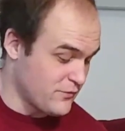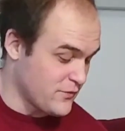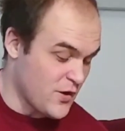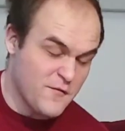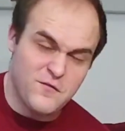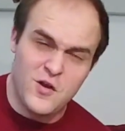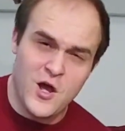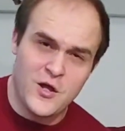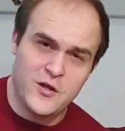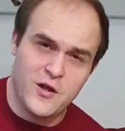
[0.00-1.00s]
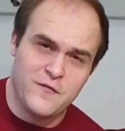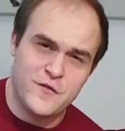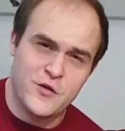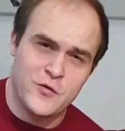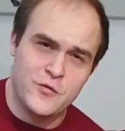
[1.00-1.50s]
kind of learn a
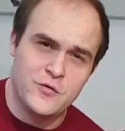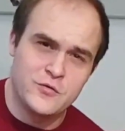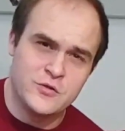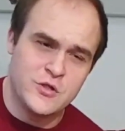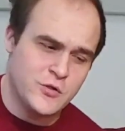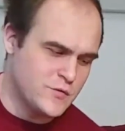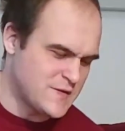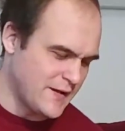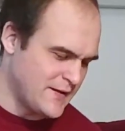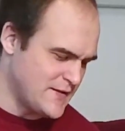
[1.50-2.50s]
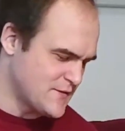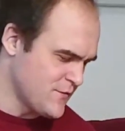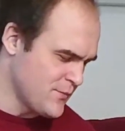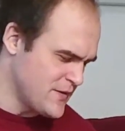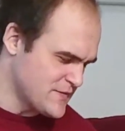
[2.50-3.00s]
few new techniques
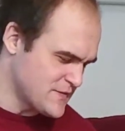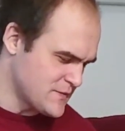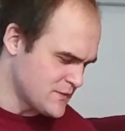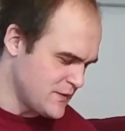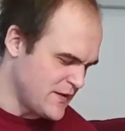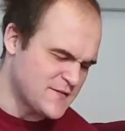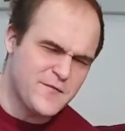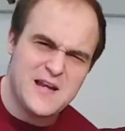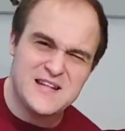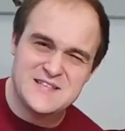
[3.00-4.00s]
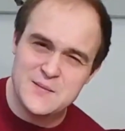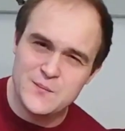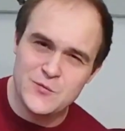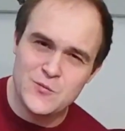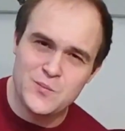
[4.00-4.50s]
from this. It's fairly
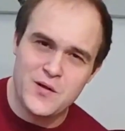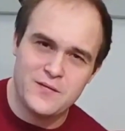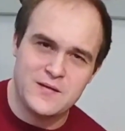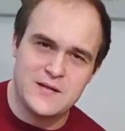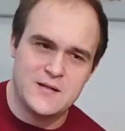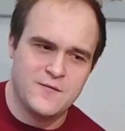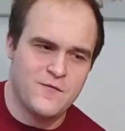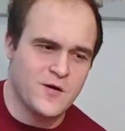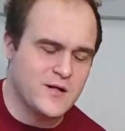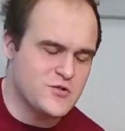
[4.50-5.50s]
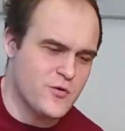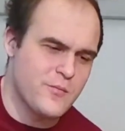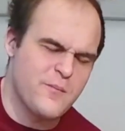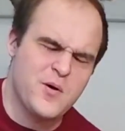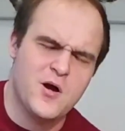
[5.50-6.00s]
simple, but the funky
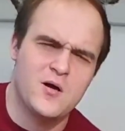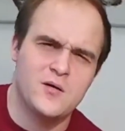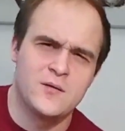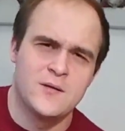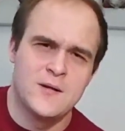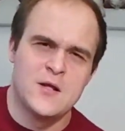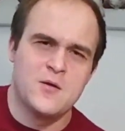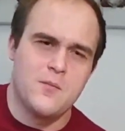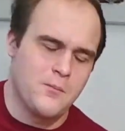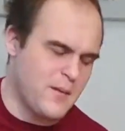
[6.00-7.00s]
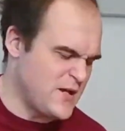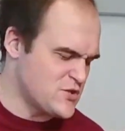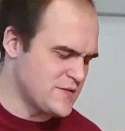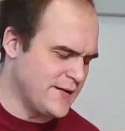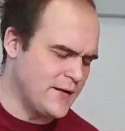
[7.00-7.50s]
strumming part may
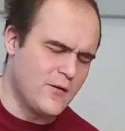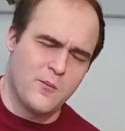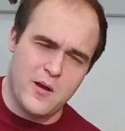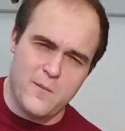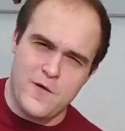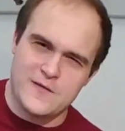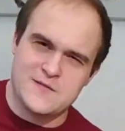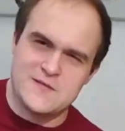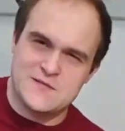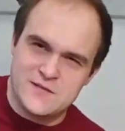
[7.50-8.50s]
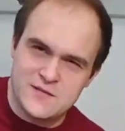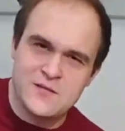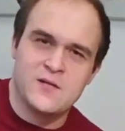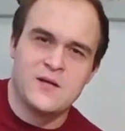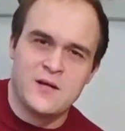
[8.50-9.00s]
just need a little bit of practice and
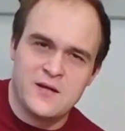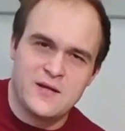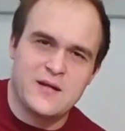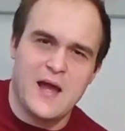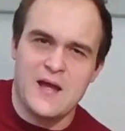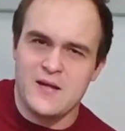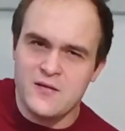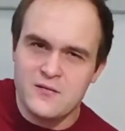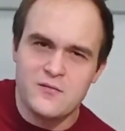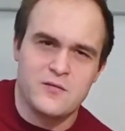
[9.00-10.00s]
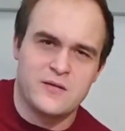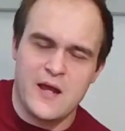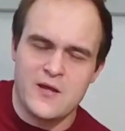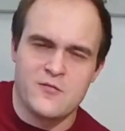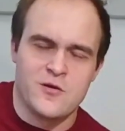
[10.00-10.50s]
getting
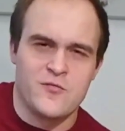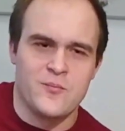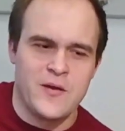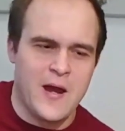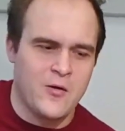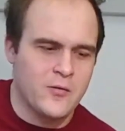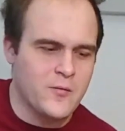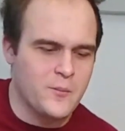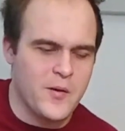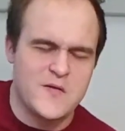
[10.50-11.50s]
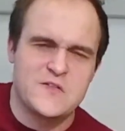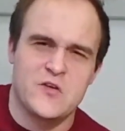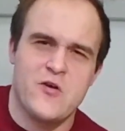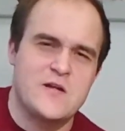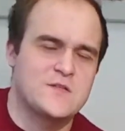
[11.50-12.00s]
the rhythm down. But it's a
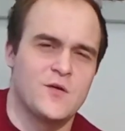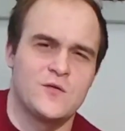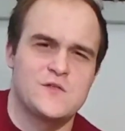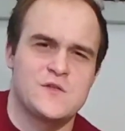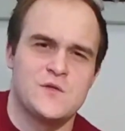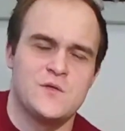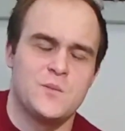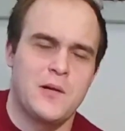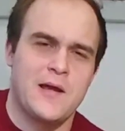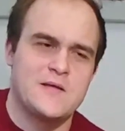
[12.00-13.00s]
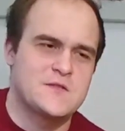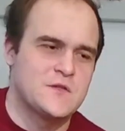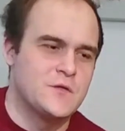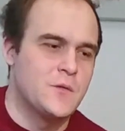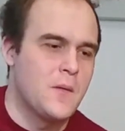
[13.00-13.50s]
great song to play
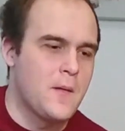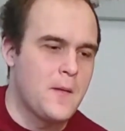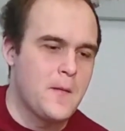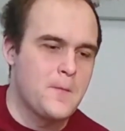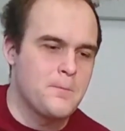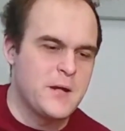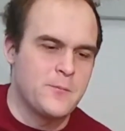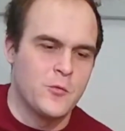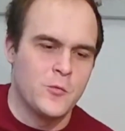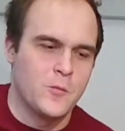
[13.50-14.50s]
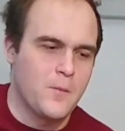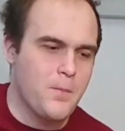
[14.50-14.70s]
to people